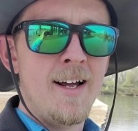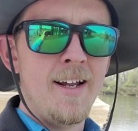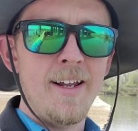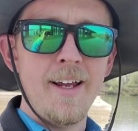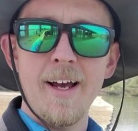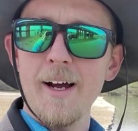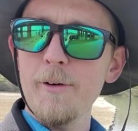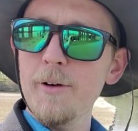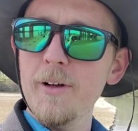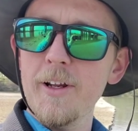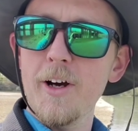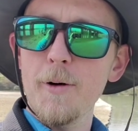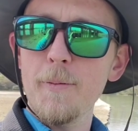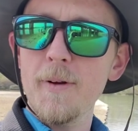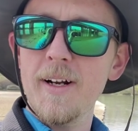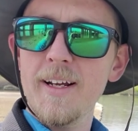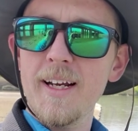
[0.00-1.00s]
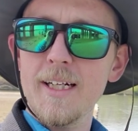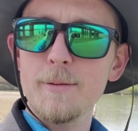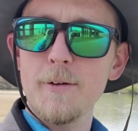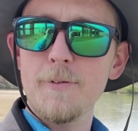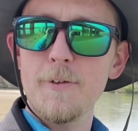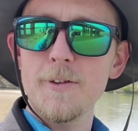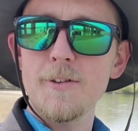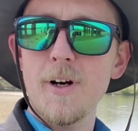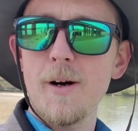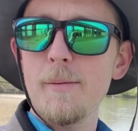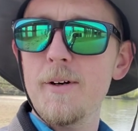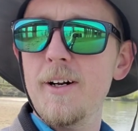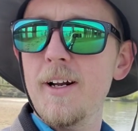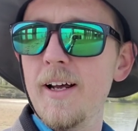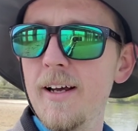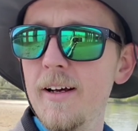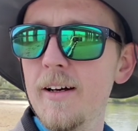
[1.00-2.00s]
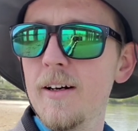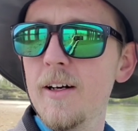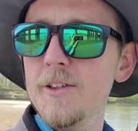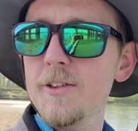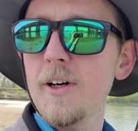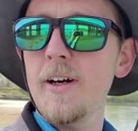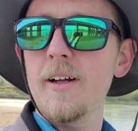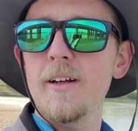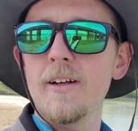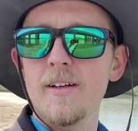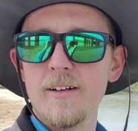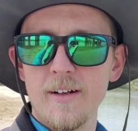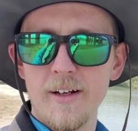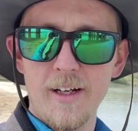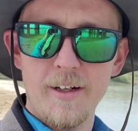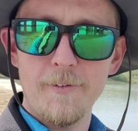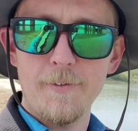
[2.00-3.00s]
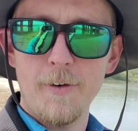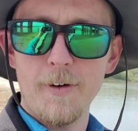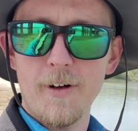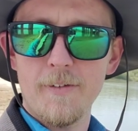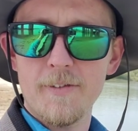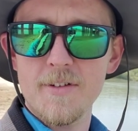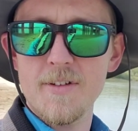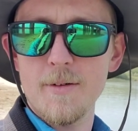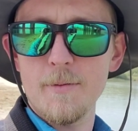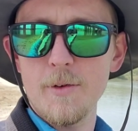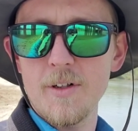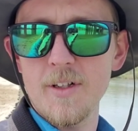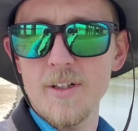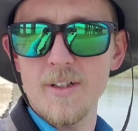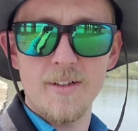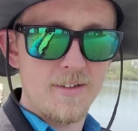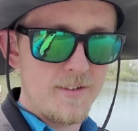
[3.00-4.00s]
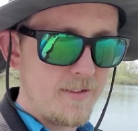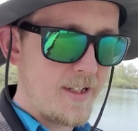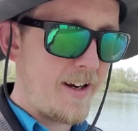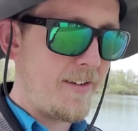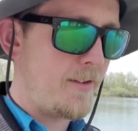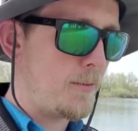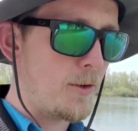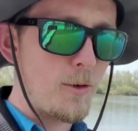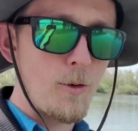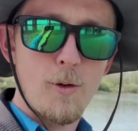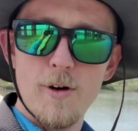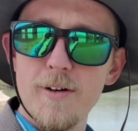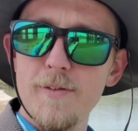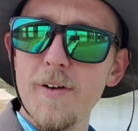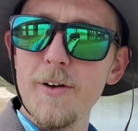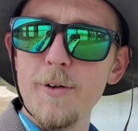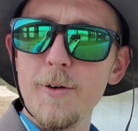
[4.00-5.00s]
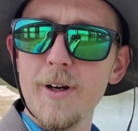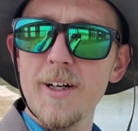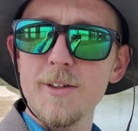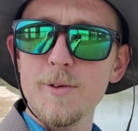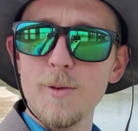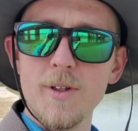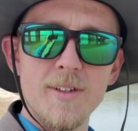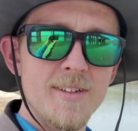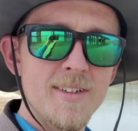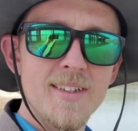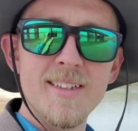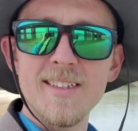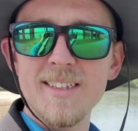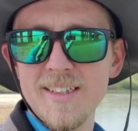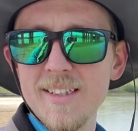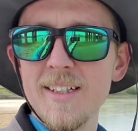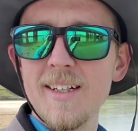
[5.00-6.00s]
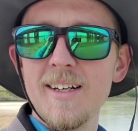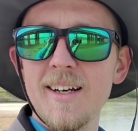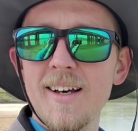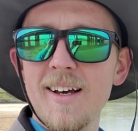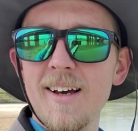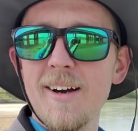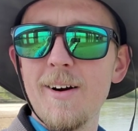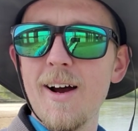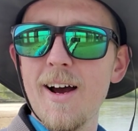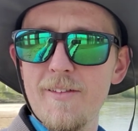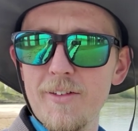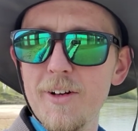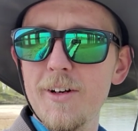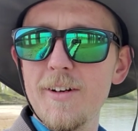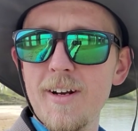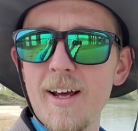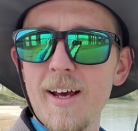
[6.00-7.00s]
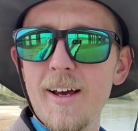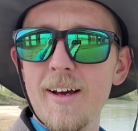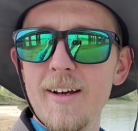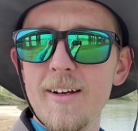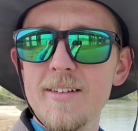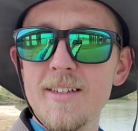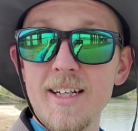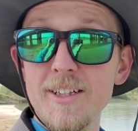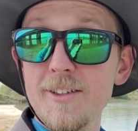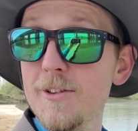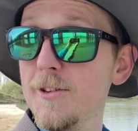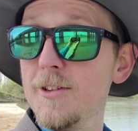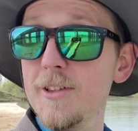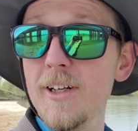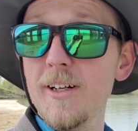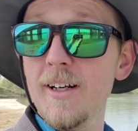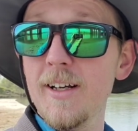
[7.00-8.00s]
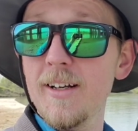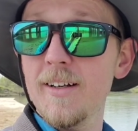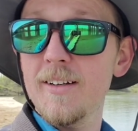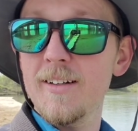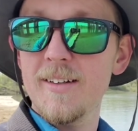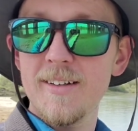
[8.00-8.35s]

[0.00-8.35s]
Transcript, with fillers: yeah, I really hope that I catch my first striper today. I'll try to hand the phone off to someone to have them record it if I do catch one. Having a good day. It's Easter Sunday.